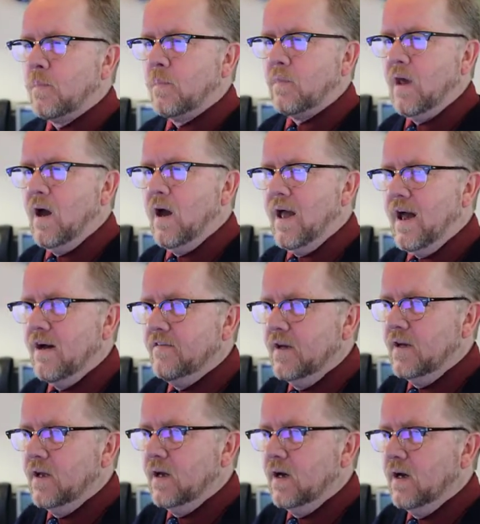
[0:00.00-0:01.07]
I have
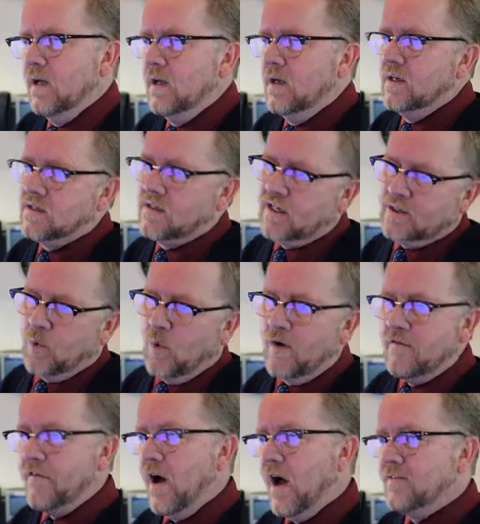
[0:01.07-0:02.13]
a
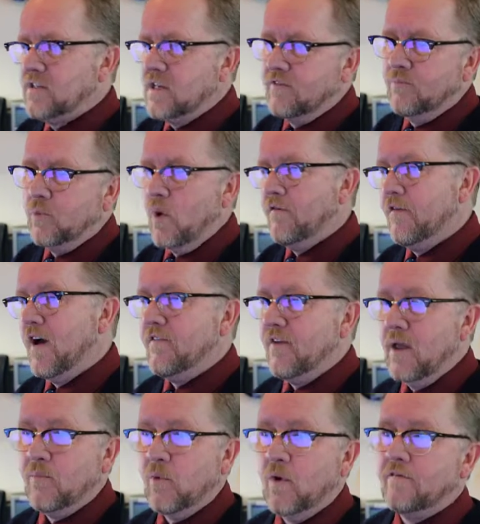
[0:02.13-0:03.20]
6.5, 7.5,
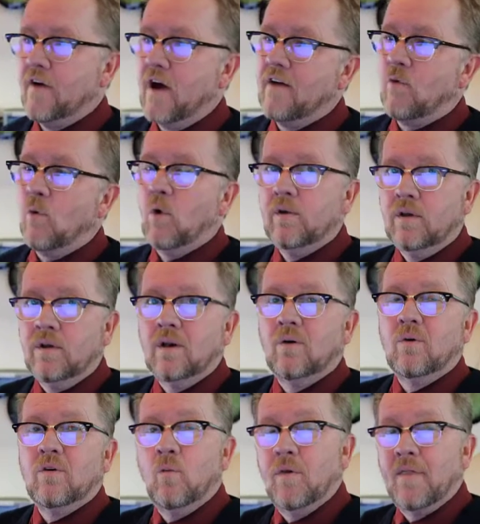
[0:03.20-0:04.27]
8.5, or, you
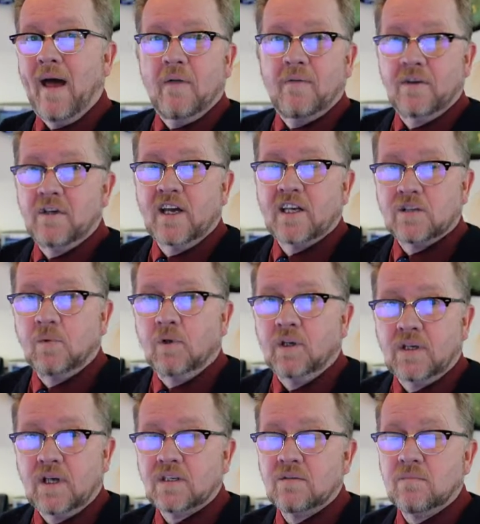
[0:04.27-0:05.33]
know, without the decimal,
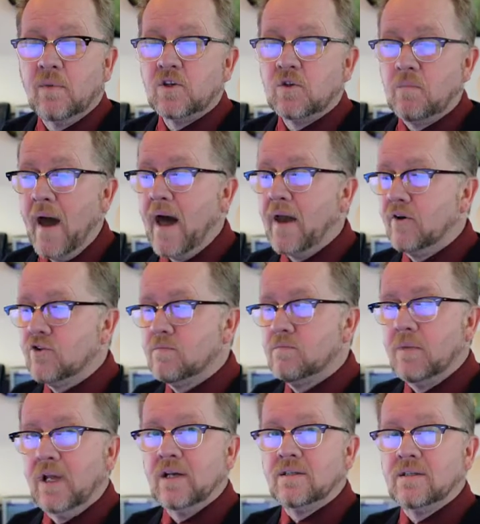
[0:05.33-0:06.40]
it doesn't much matters
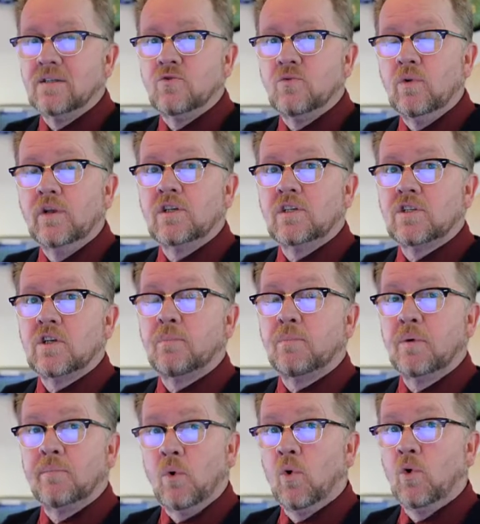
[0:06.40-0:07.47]
because it's really just a
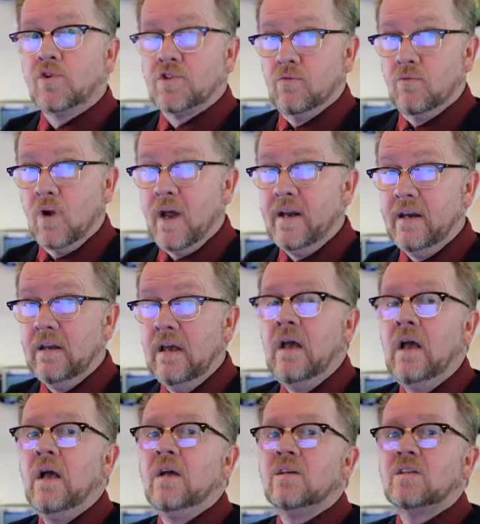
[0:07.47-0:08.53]
proportion, right?
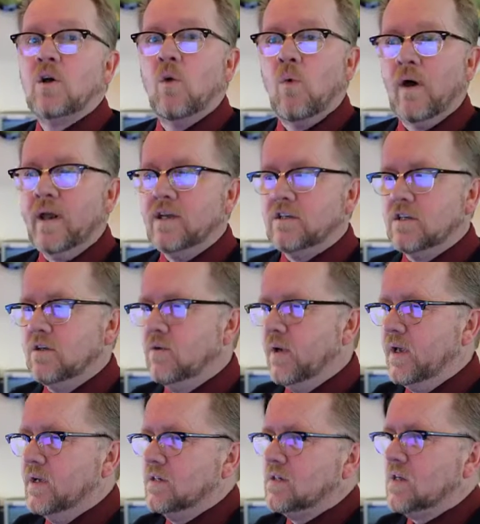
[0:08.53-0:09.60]
So what I do
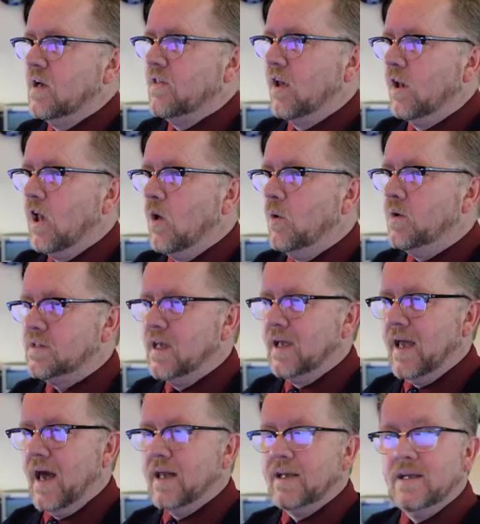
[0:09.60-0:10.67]
is the lowest they
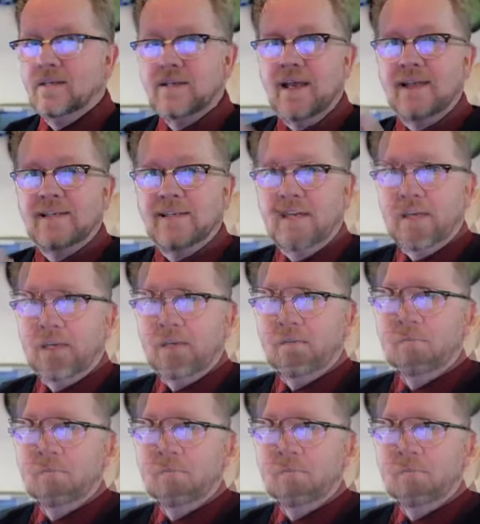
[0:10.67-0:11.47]
get is a D.